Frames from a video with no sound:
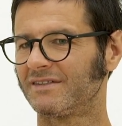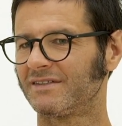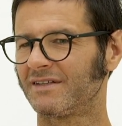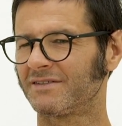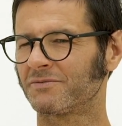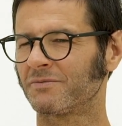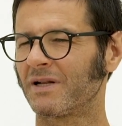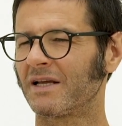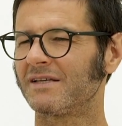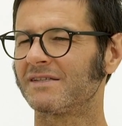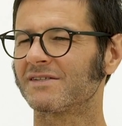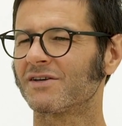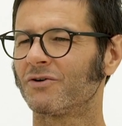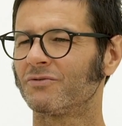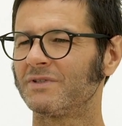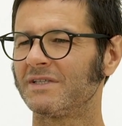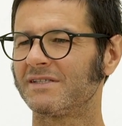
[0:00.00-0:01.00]
That's when I
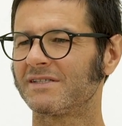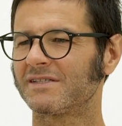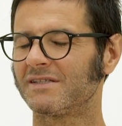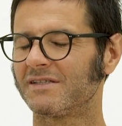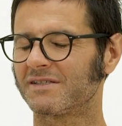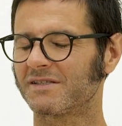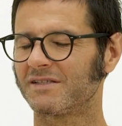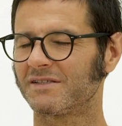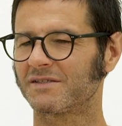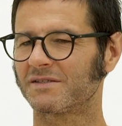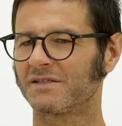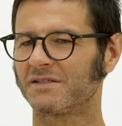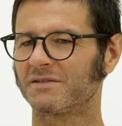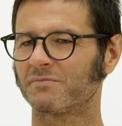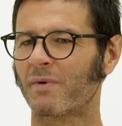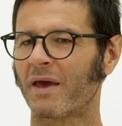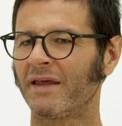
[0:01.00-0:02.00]
saw this
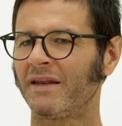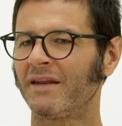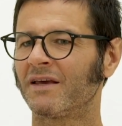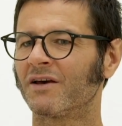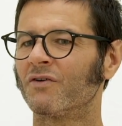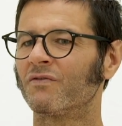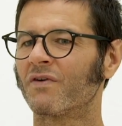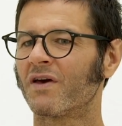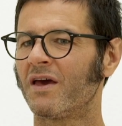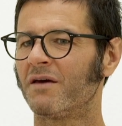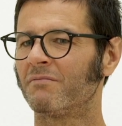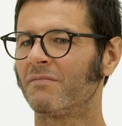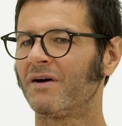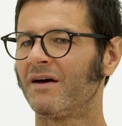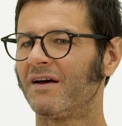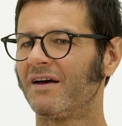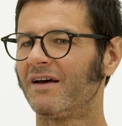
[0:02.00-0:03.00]
painting of him.